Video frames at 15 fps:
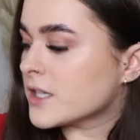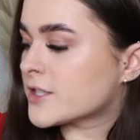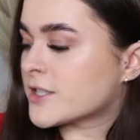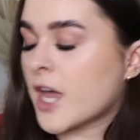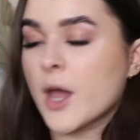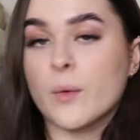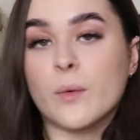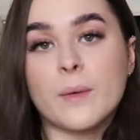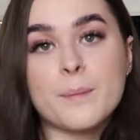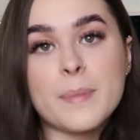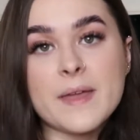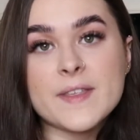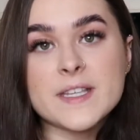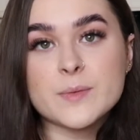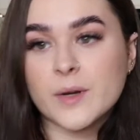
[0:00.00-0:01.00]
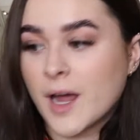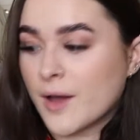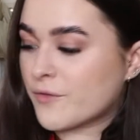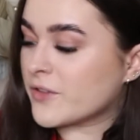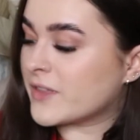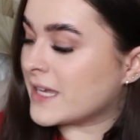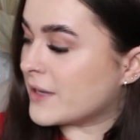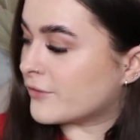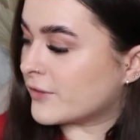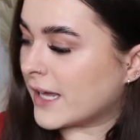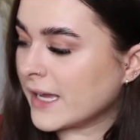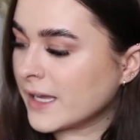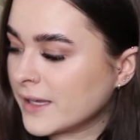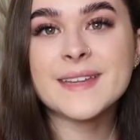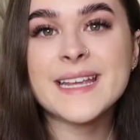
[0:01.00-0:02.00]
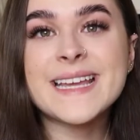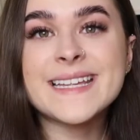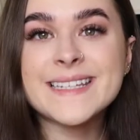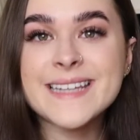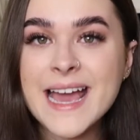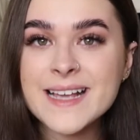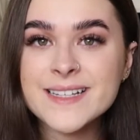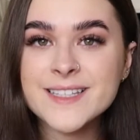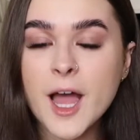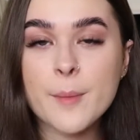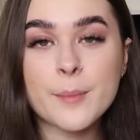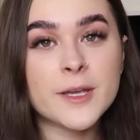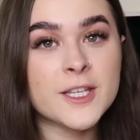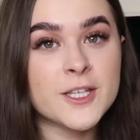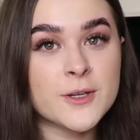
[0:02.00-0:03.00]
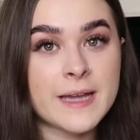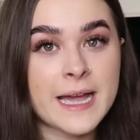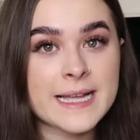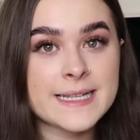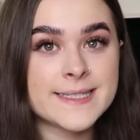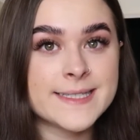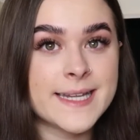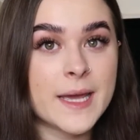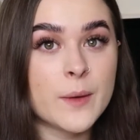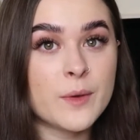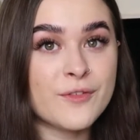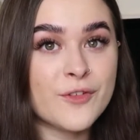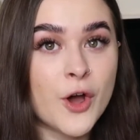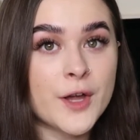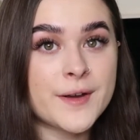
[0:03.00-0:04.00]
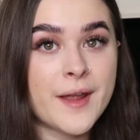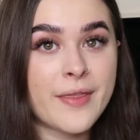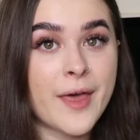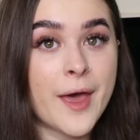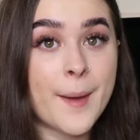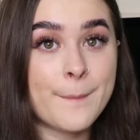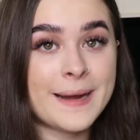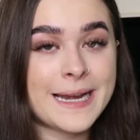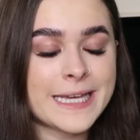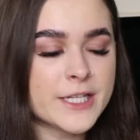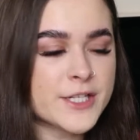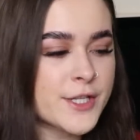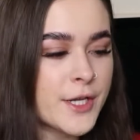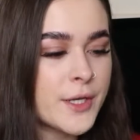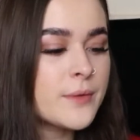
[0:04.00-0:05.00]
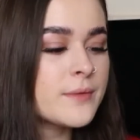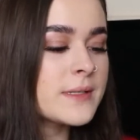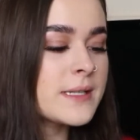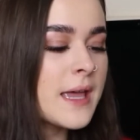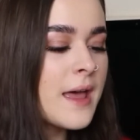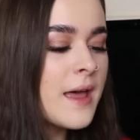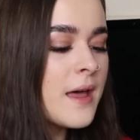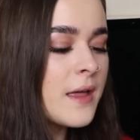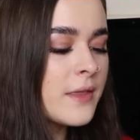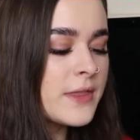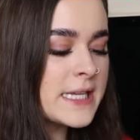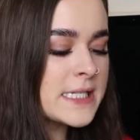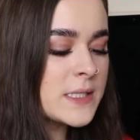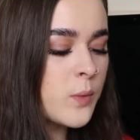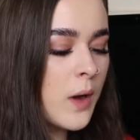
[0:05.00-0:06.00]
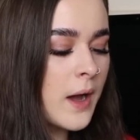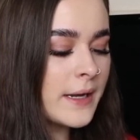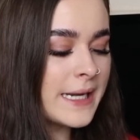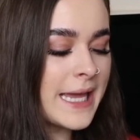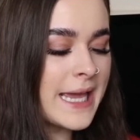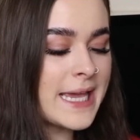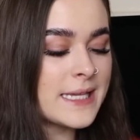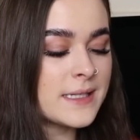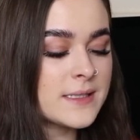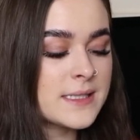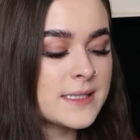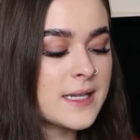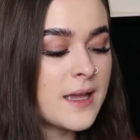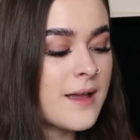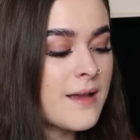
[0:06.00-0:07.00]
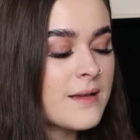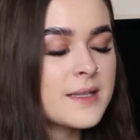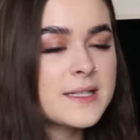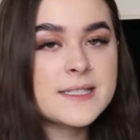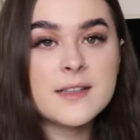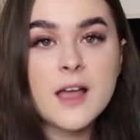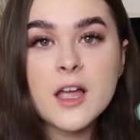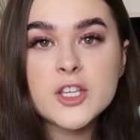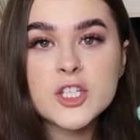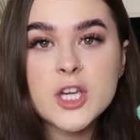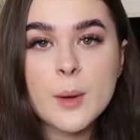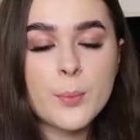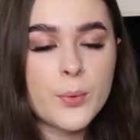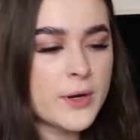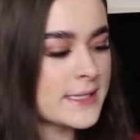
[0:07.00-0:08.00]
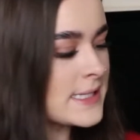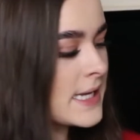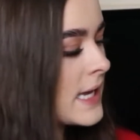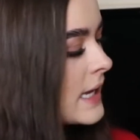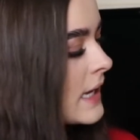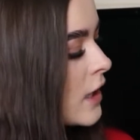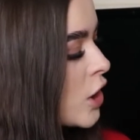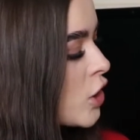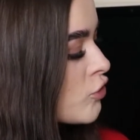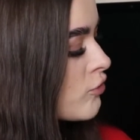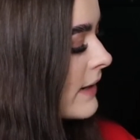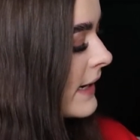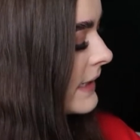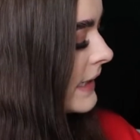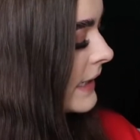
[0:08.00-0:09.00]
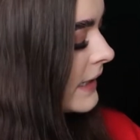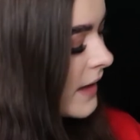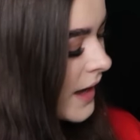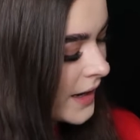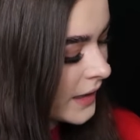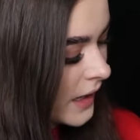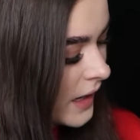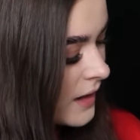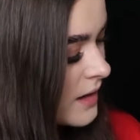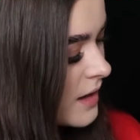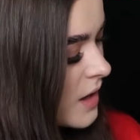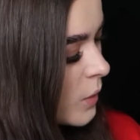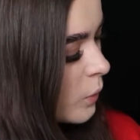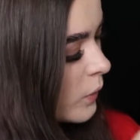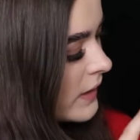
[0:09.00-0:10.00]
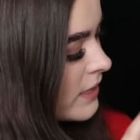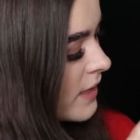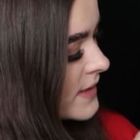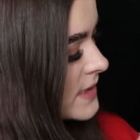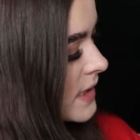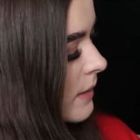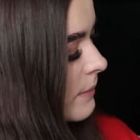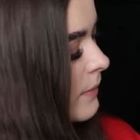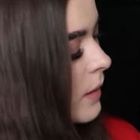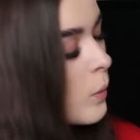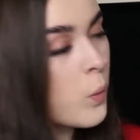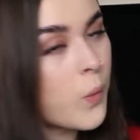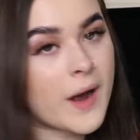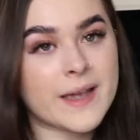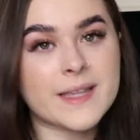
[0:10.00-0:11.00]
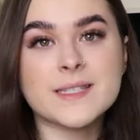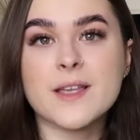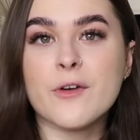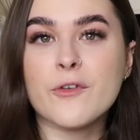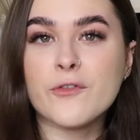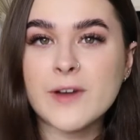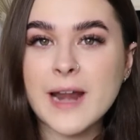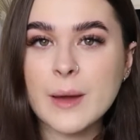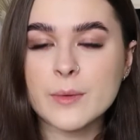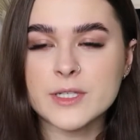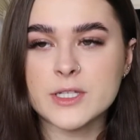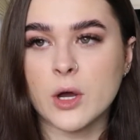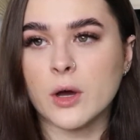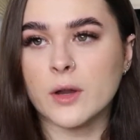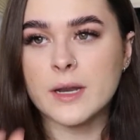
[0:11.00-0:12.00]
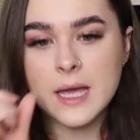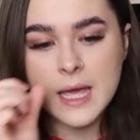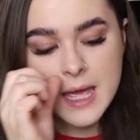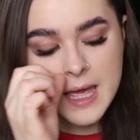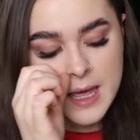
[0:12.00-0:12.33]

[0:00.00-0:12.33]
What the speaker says: So pick this one up for the evening. Next up, you guessed it, we've got another play suit. This one is such a pretty greeny colour with some white flowers on.